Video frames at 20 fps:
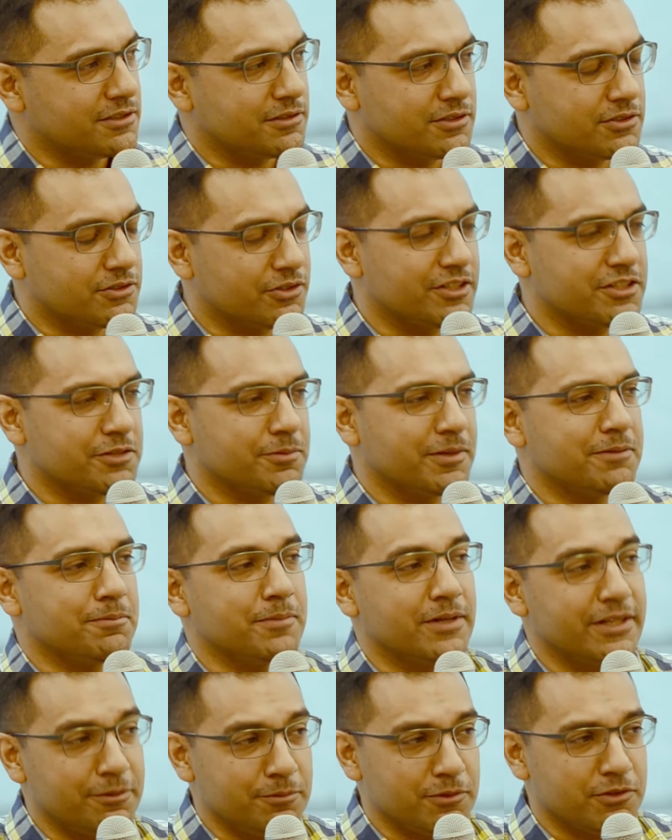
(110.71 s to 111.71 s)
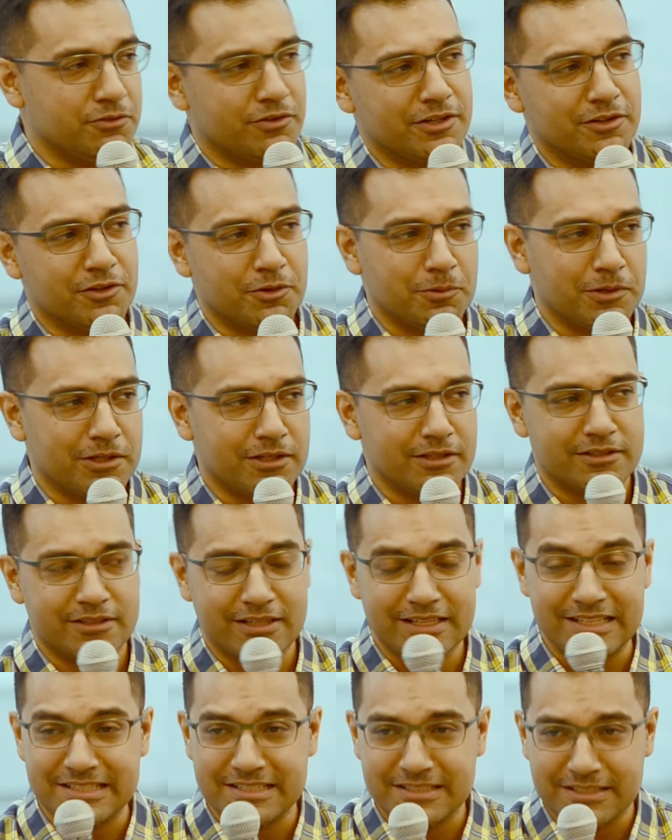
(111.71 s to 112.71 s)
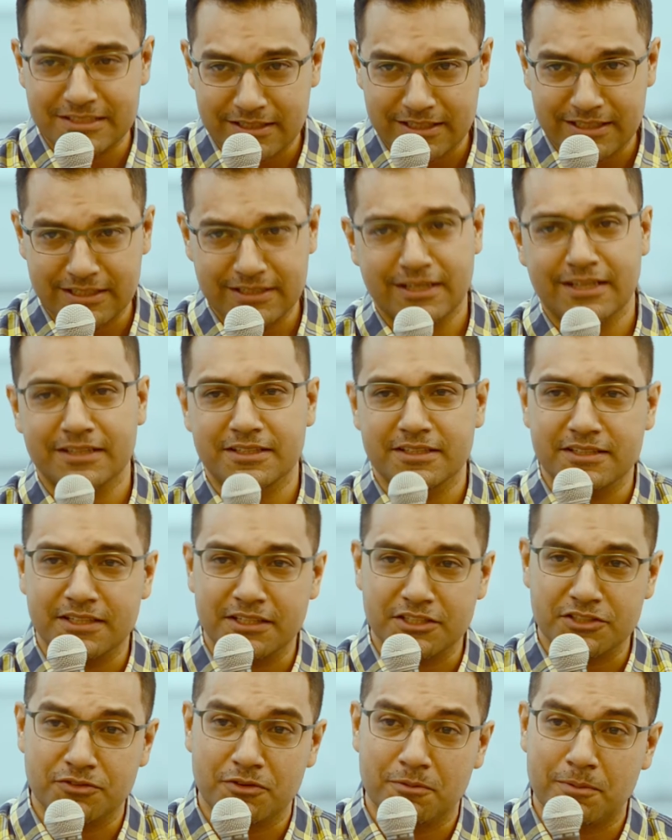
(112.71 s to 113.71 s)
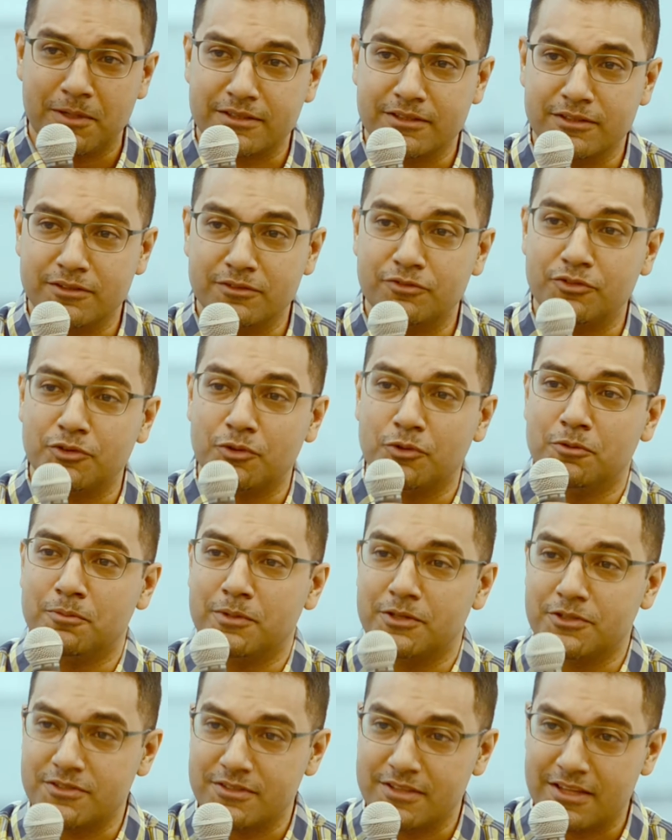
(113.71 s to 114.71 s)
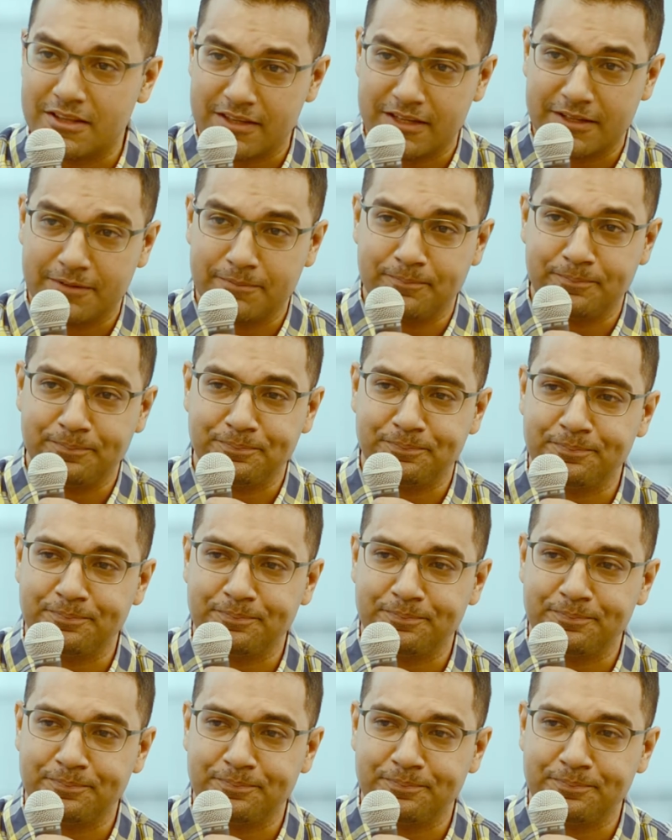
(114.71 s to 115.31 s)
try to make money move around the world instantly at the touch of a button for almost nothing.